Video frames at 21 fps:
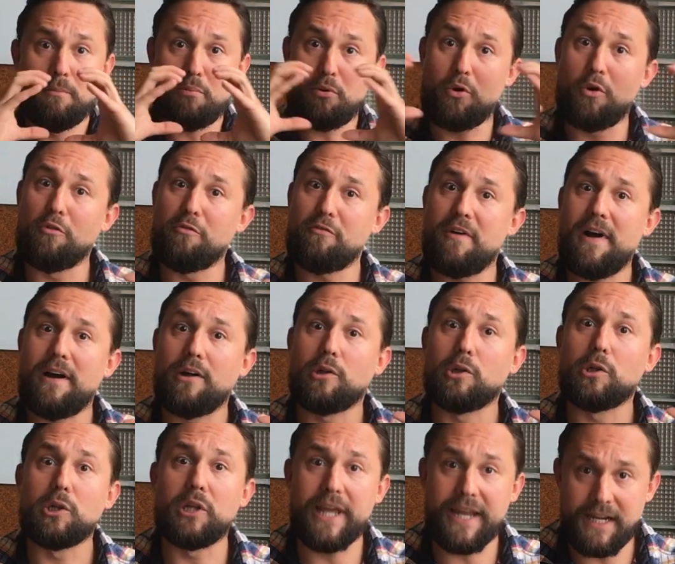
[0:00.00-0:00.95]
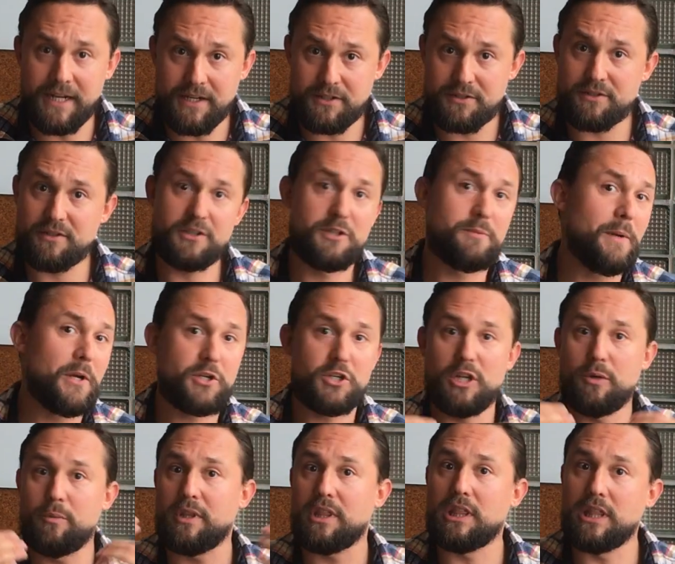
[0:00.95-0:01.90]
profile links,
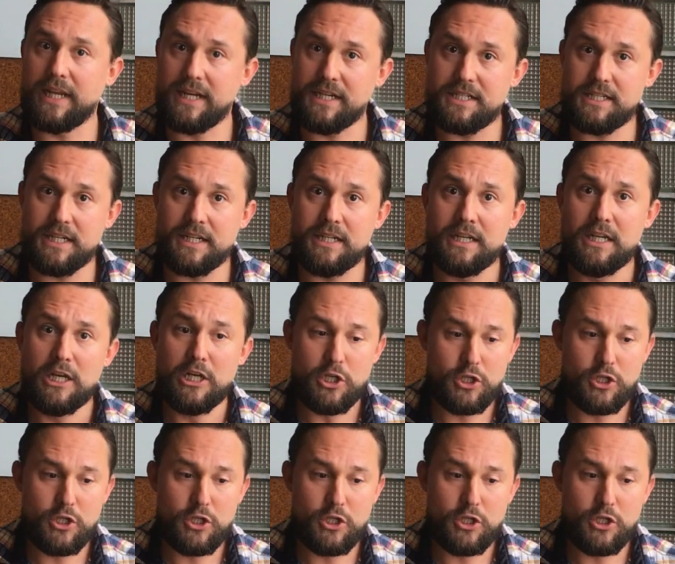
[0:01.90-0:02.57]
especially with LinkedIn.